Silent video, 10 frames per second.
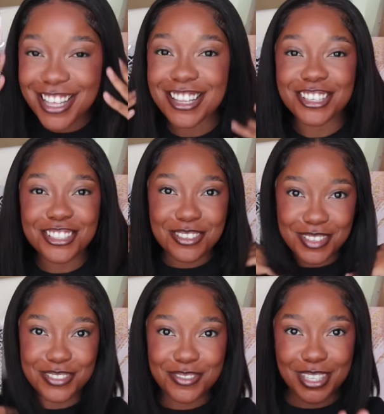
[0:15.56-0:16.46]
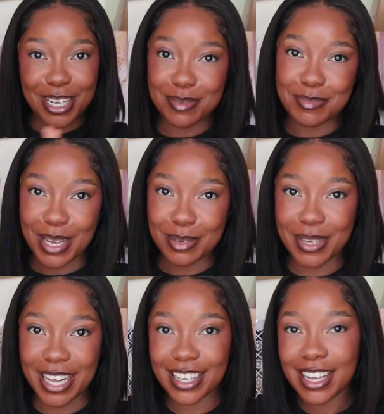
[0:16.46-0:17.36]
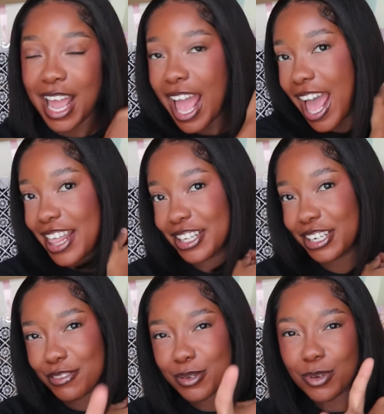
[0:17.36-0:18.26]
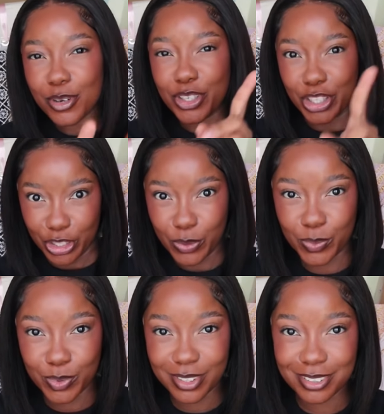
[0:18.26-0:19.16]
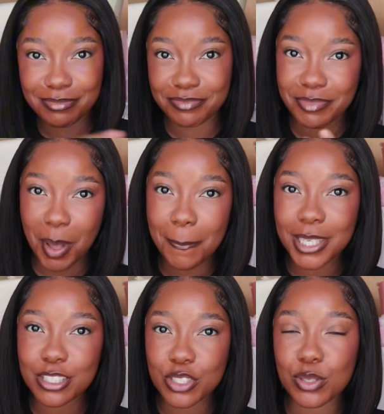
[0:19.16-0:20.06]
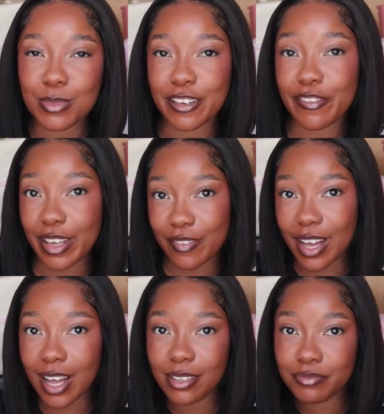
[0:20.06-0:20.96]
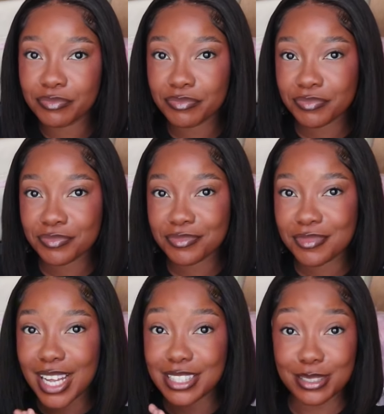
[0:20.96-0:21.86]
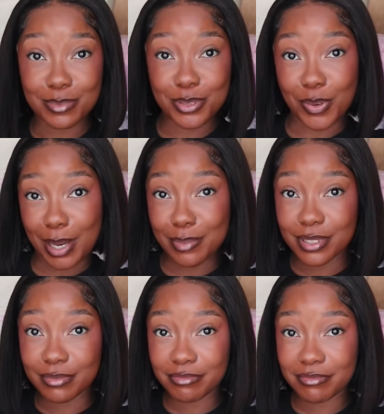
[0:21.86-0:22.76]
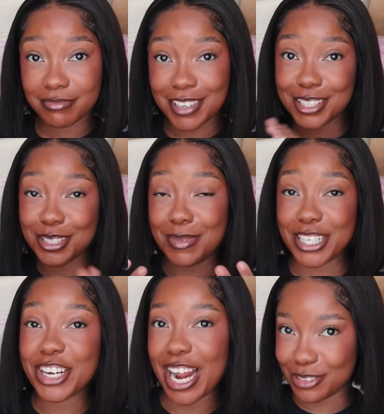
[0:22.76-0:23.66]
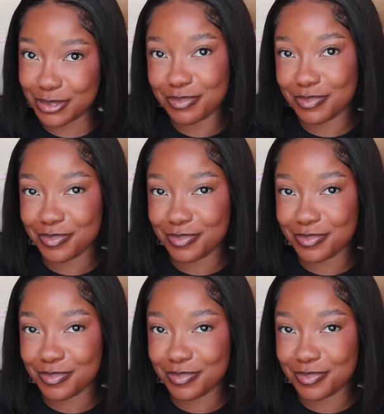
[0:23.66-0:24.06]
Thank you so much for coming back by. And then if you are new, please do me a favor and subscribe to my channel.